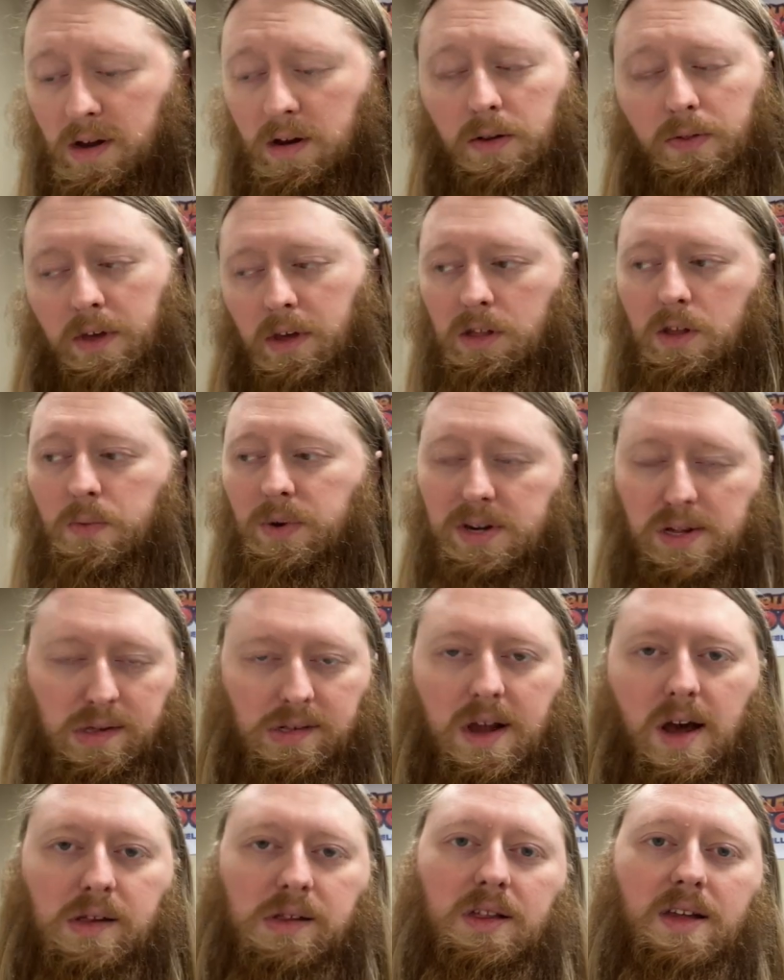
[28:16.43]
I don't think that we
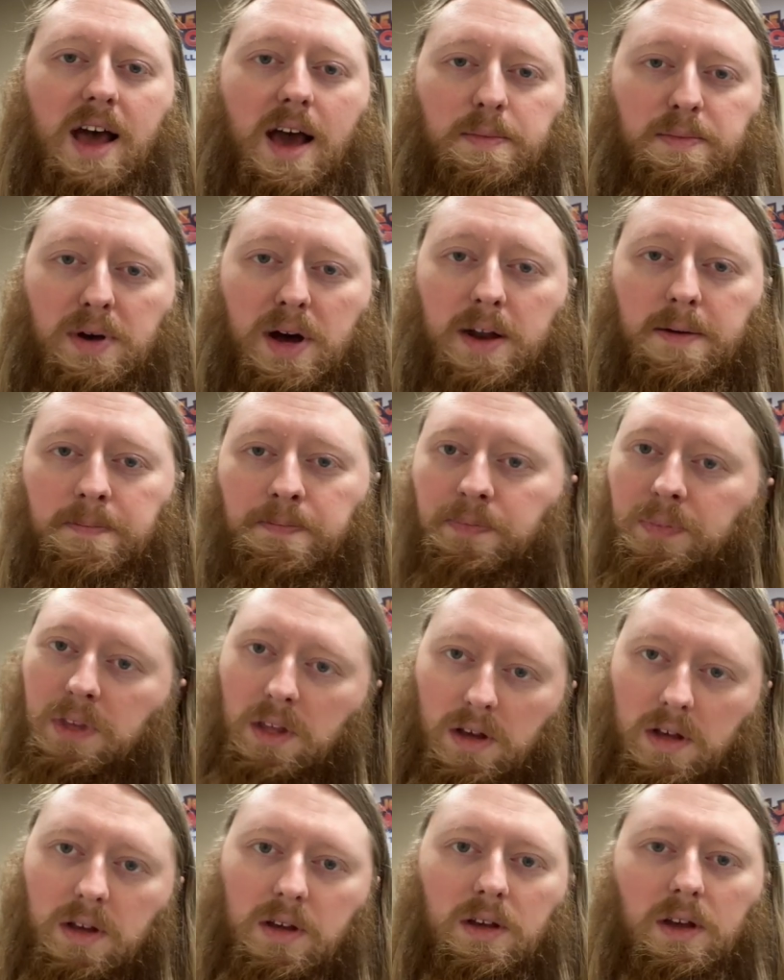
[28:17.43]
discussed that, but
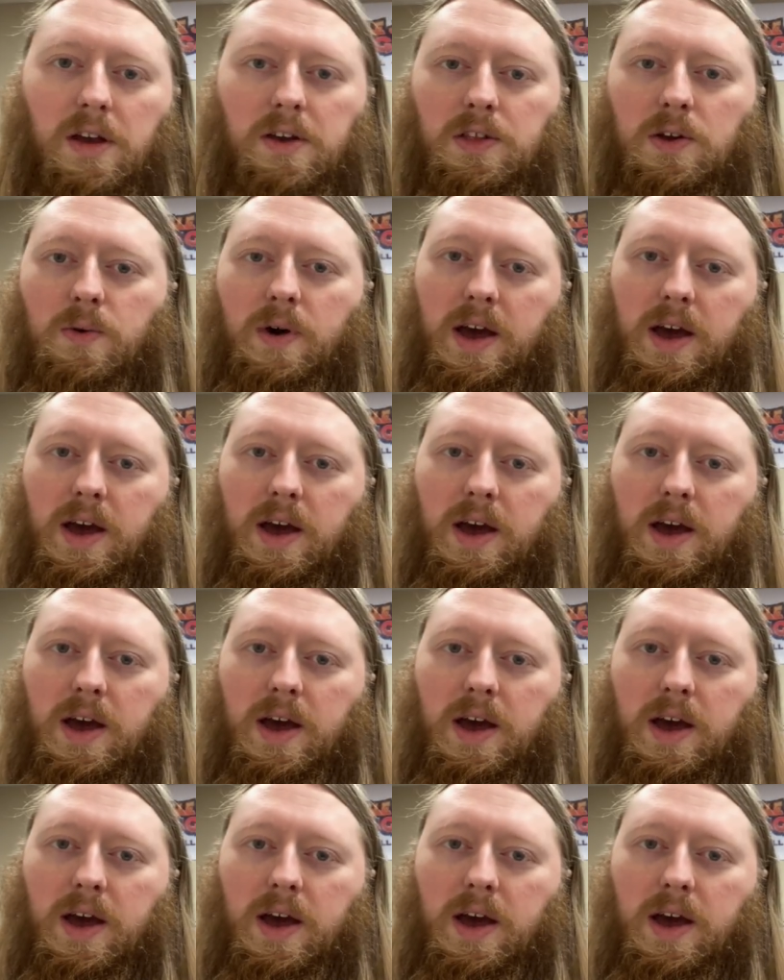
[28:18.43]
either